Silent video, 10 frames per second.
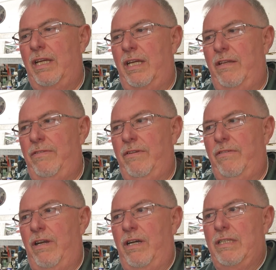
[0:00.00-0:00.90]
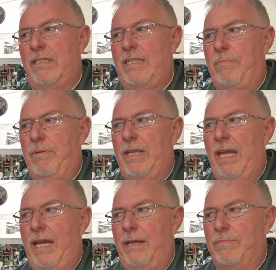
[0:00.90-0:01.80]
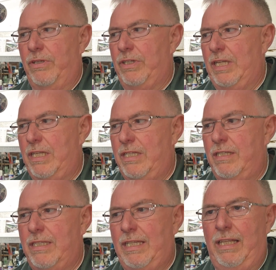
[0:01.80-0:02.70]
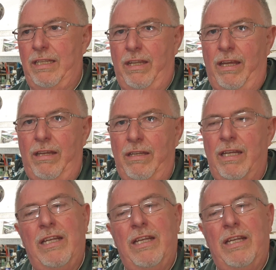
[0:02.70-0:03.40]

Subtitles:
If you've got separate carbs on each cylinder,